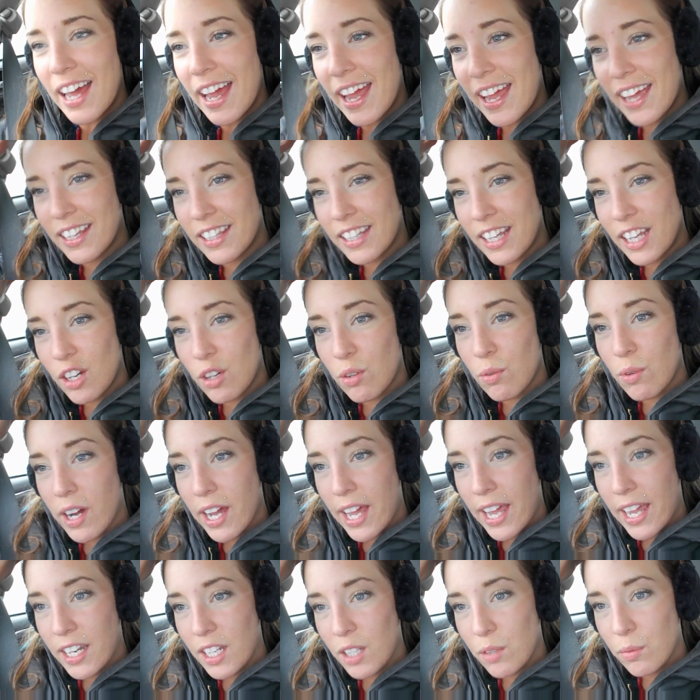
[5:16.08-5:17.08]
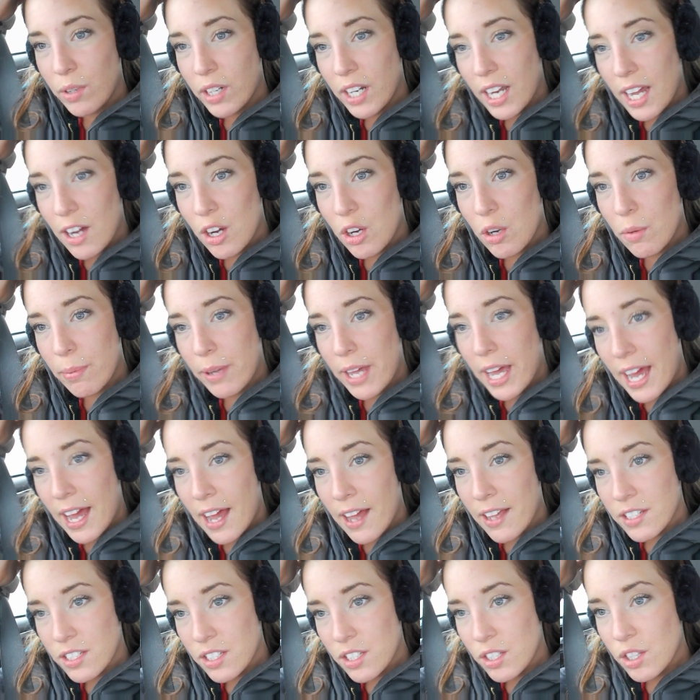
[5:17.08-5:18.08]
and they don't want anyone out
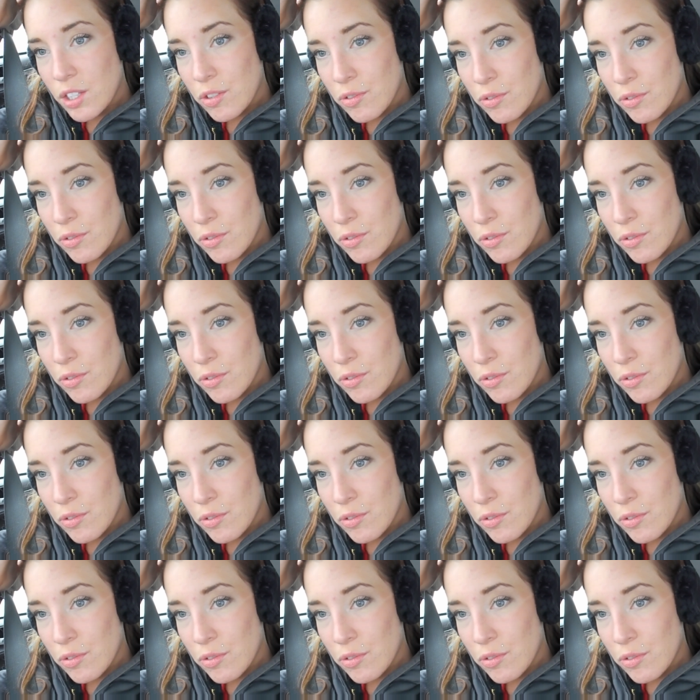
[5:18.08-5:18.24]
past